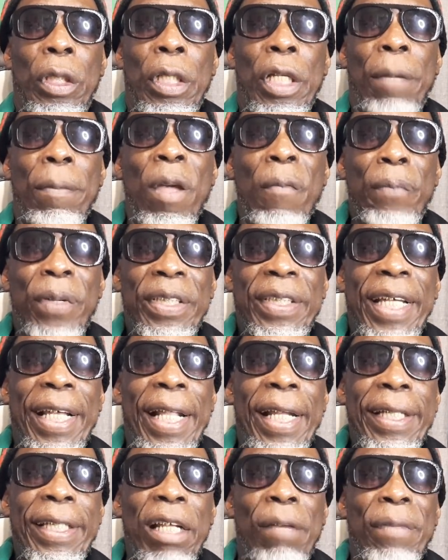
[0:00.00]
Remember, say
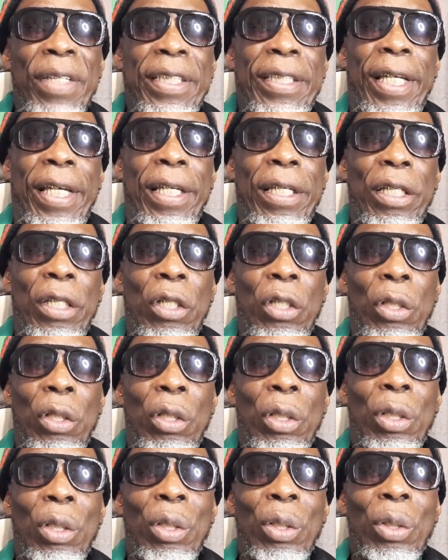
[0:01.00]
and tell me, say,
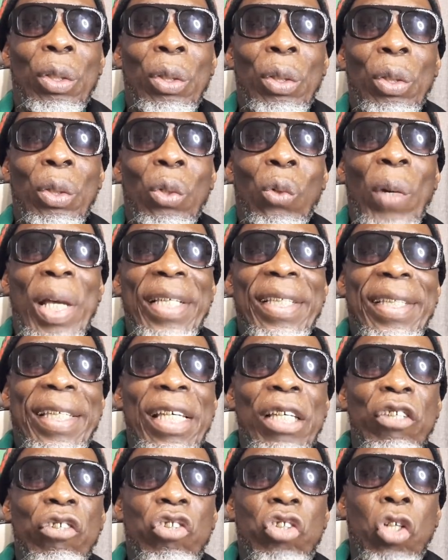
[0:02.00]
West
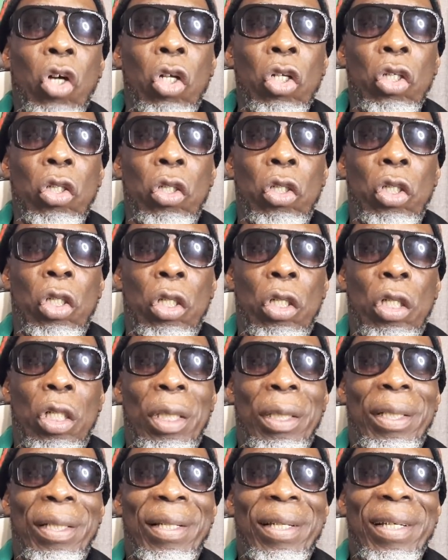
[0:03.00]
Kingston,
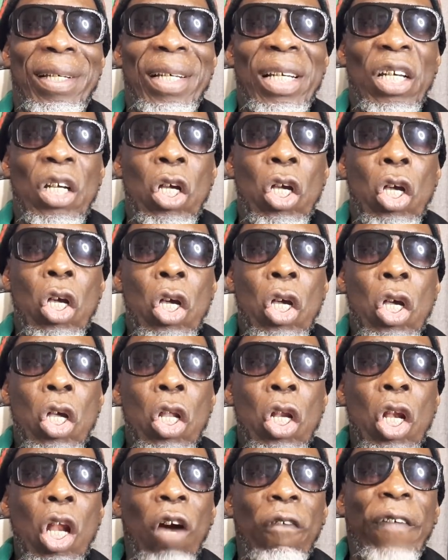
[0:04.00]

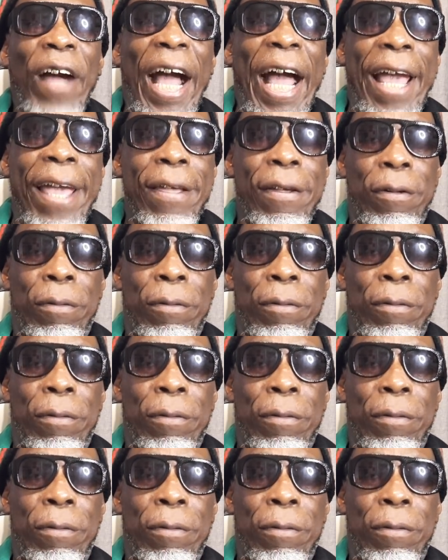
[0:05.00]
love I